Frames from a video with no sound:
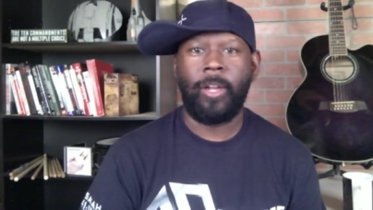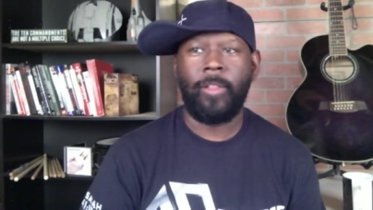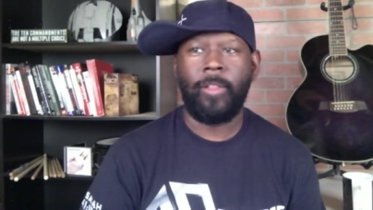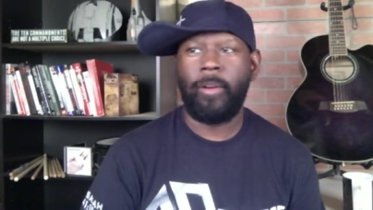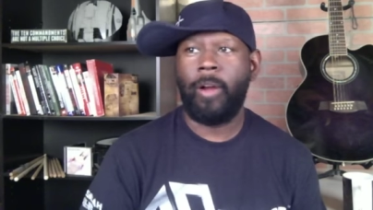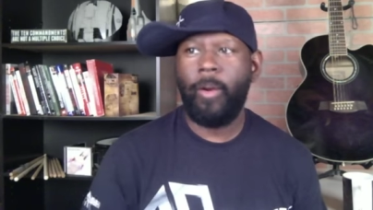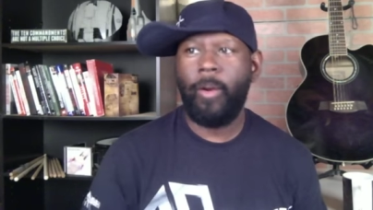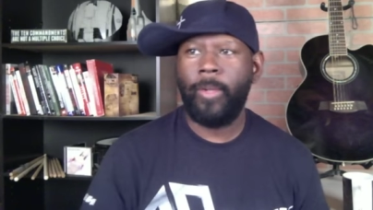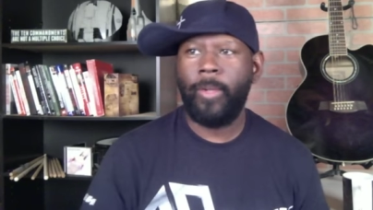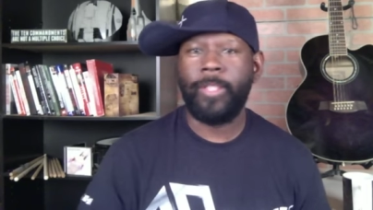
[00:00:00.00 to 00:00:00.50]
They're
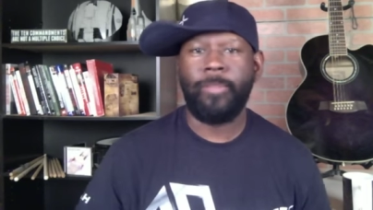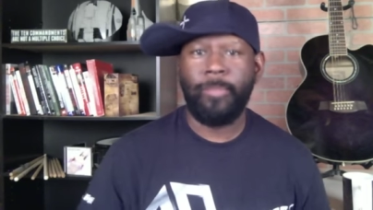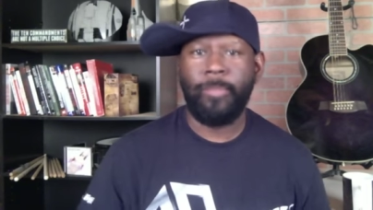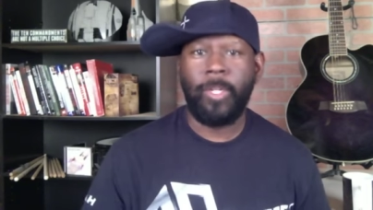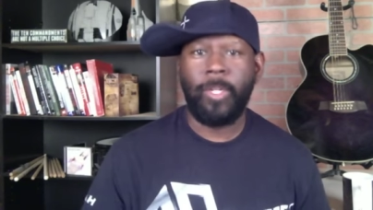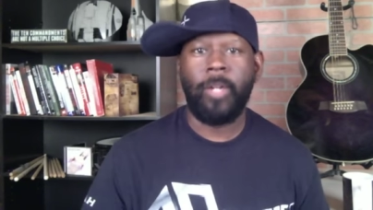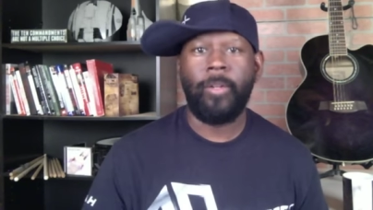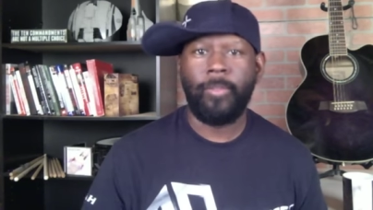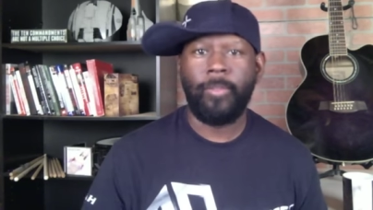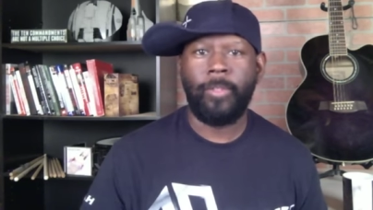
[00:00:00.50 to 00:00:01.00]
always, you
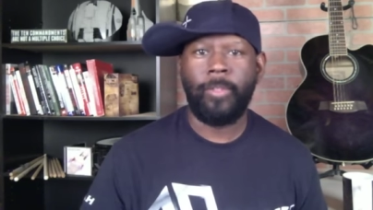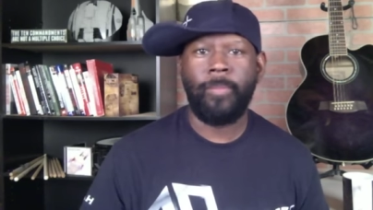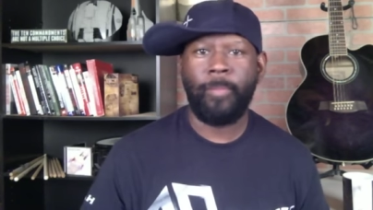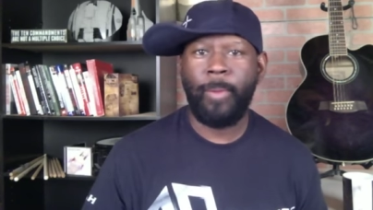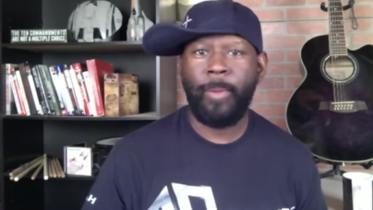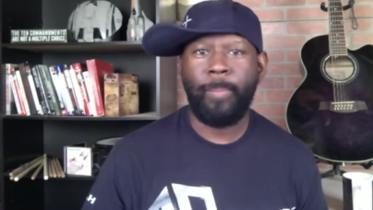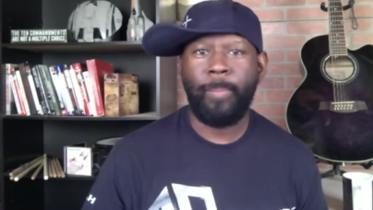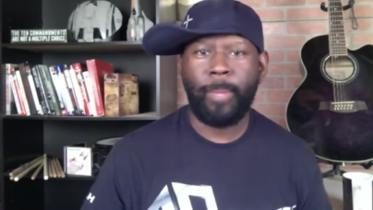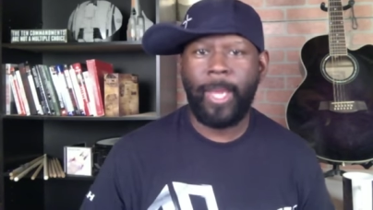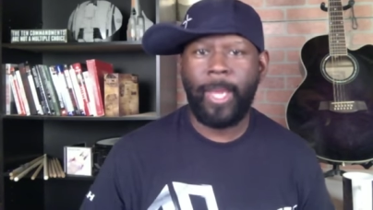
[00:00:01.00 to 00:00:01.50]
know,
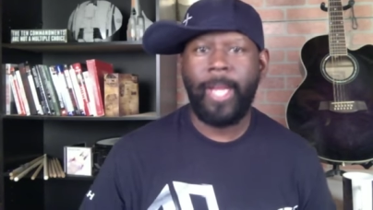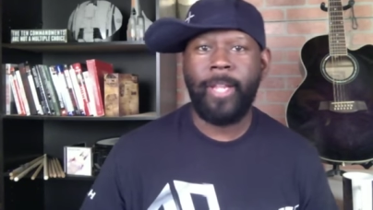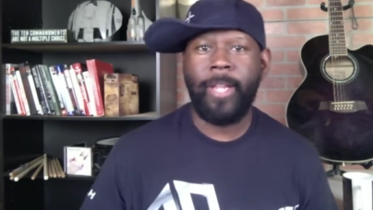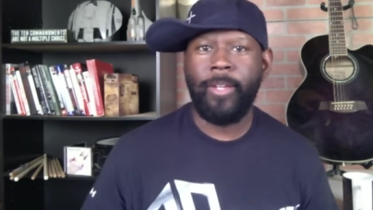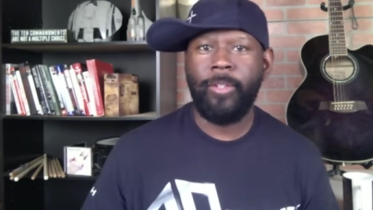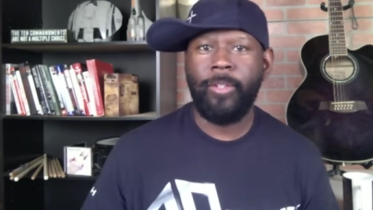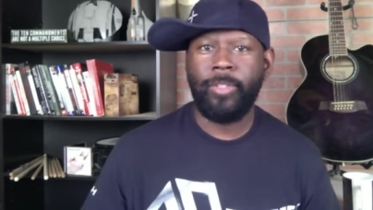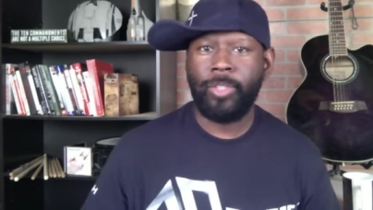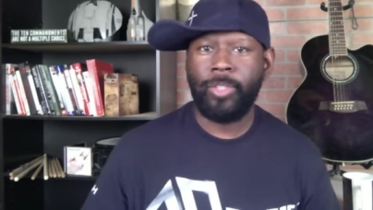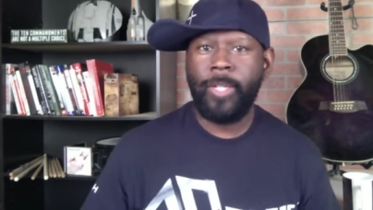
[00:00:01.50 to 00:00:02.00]
replanting
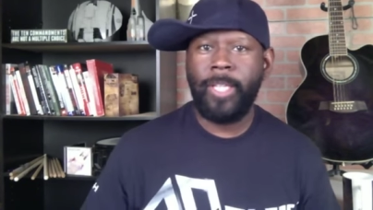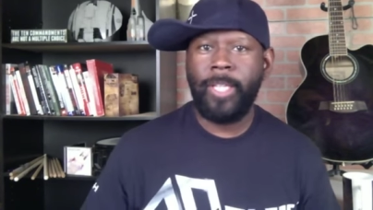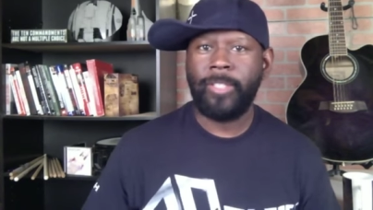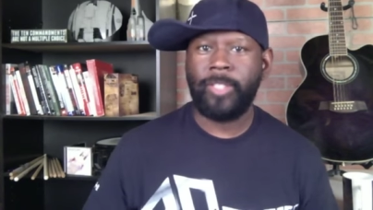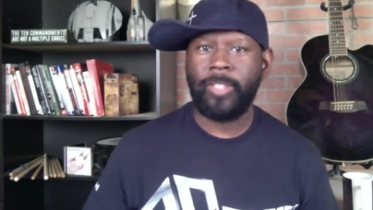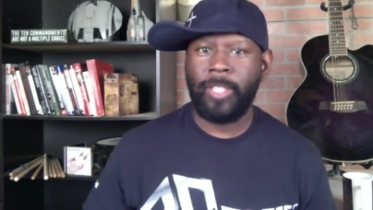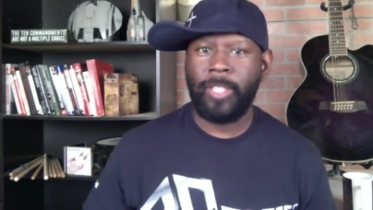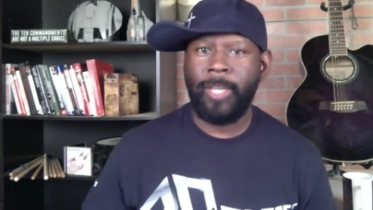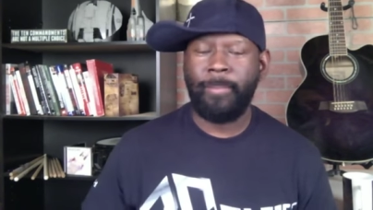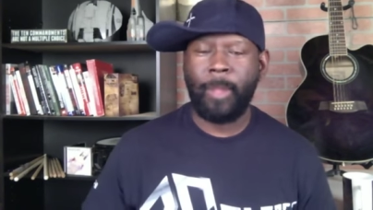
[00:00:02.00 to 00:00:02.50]
new trees to
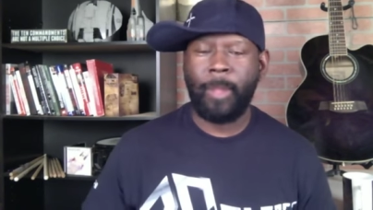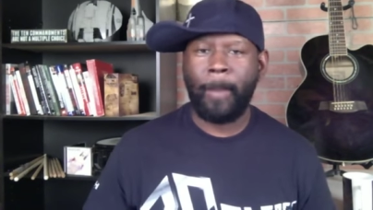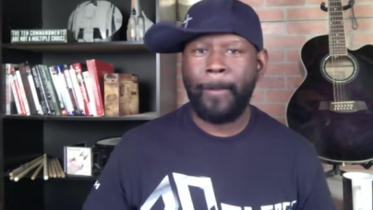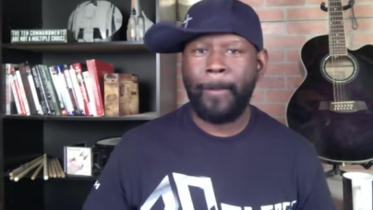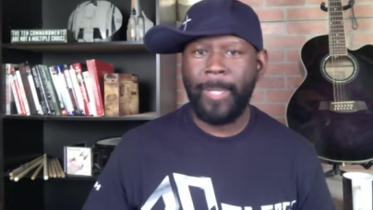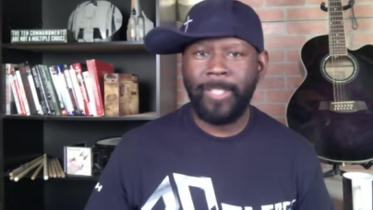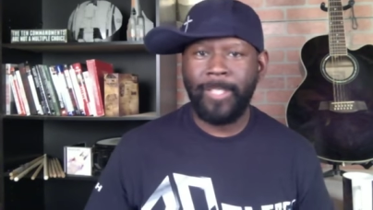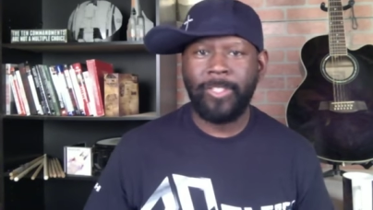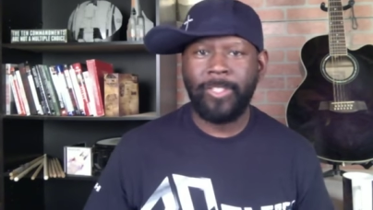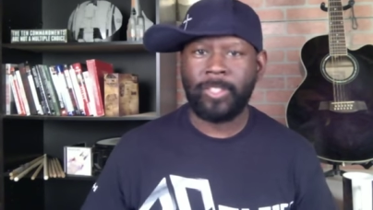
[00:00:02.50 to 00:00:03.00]
keep their
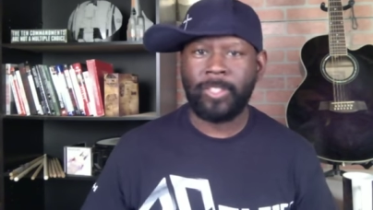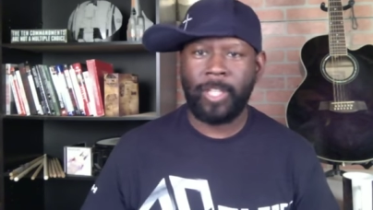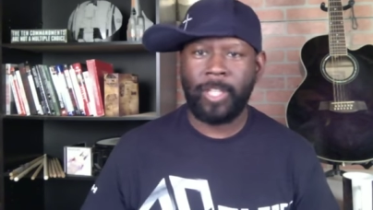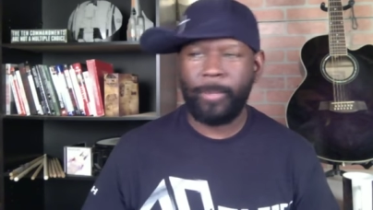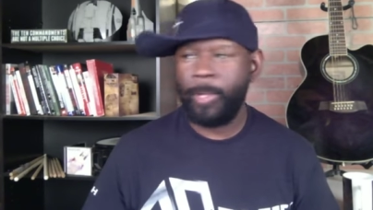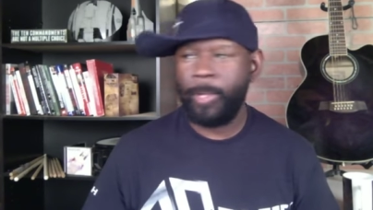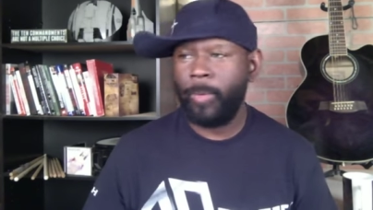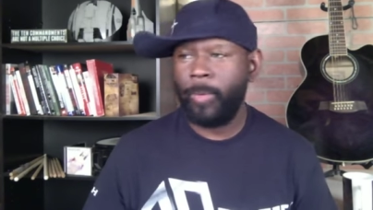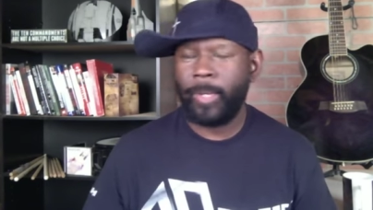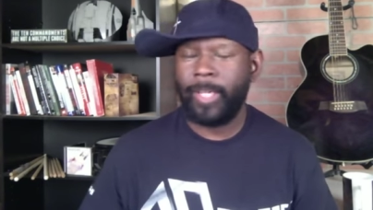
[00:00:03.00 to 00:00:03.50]
business up. You
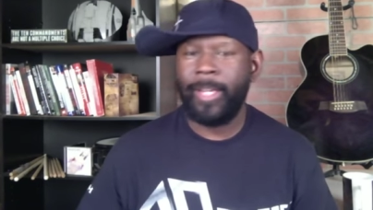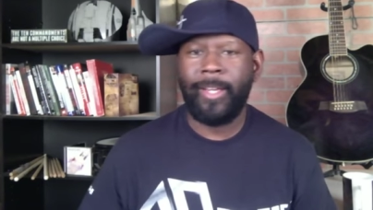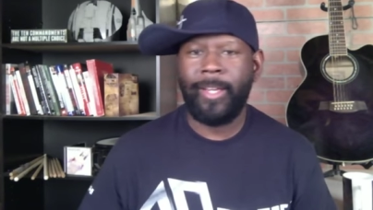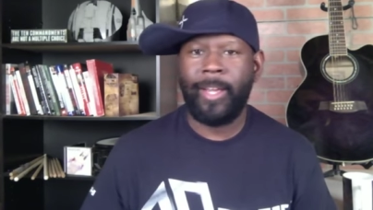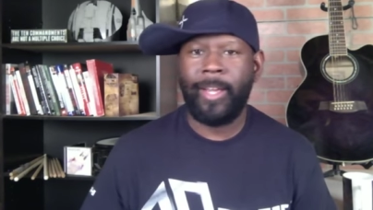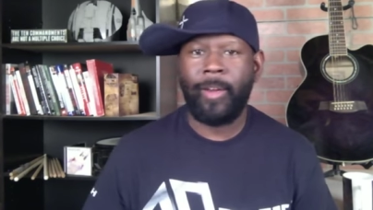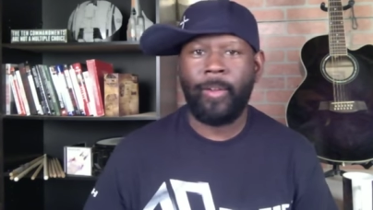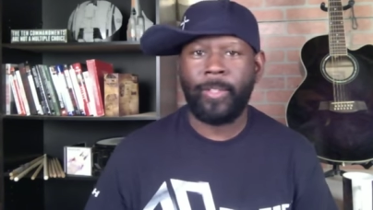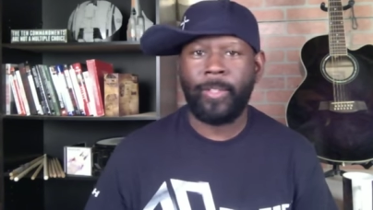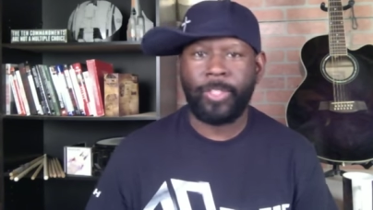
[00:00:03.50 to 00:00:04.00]
don't want to cut
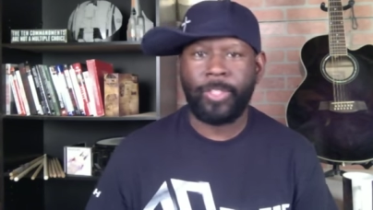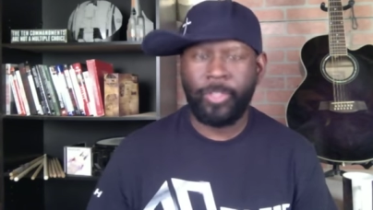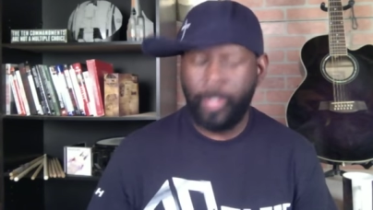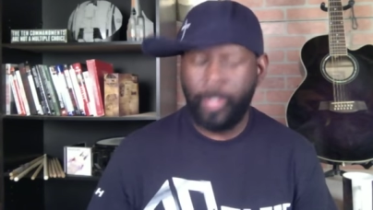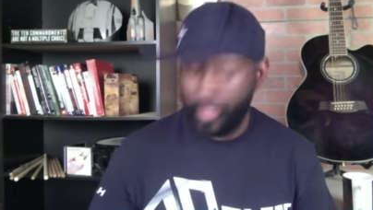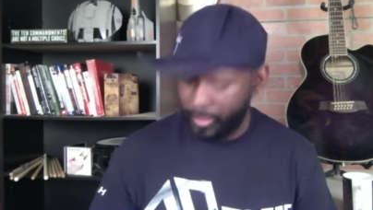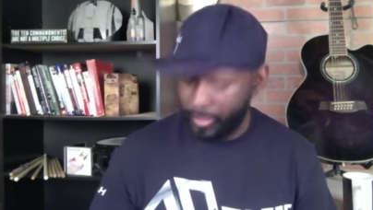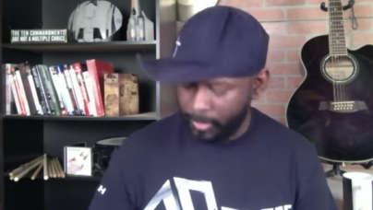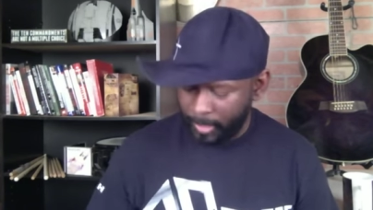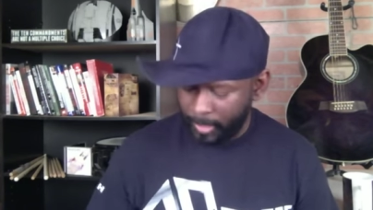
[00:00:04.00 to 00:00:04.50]
down all the trees.